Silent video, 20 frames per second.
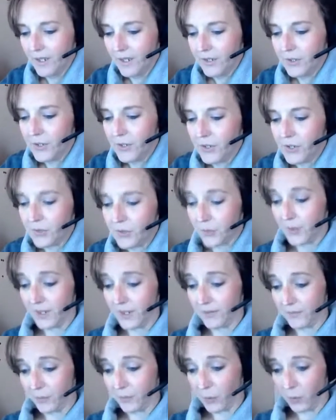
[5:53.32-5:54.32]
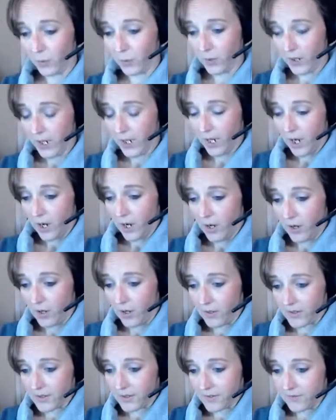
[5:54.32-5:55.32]
News 24
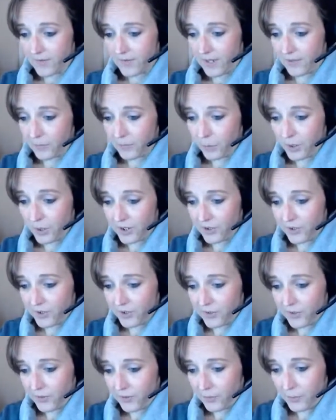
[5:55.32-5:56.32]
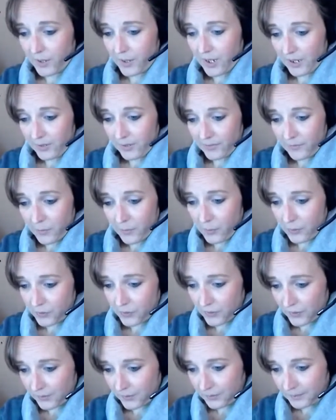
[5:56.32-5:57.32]
asked 5 questions of Pierre de Vos.